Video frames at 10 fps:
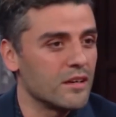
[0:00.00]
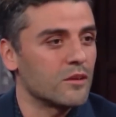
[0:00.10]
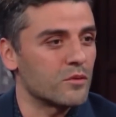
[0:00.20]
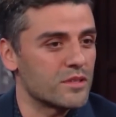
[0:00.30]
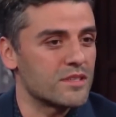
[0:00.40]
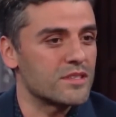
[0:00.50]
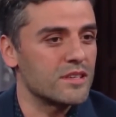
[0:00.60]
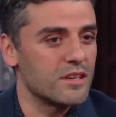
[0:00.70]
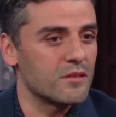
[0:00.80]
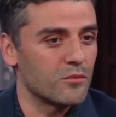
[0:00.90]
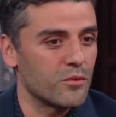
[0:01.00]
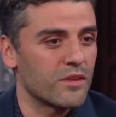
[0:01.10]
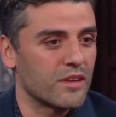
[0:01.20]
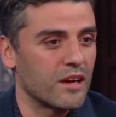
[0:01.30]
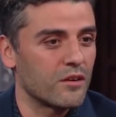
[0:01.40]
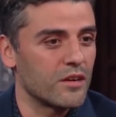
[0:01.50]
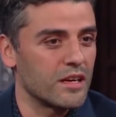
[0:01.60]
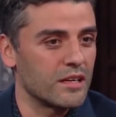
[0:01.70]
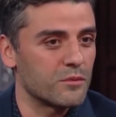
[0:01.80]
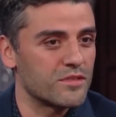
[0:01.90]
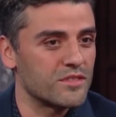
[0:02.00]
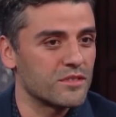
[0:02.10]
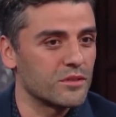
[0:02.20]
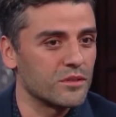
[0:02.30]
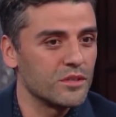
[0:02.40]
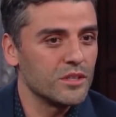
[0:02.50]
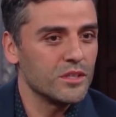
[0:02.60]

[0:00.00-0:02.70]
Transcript: was a scene with Carrie, and it was still,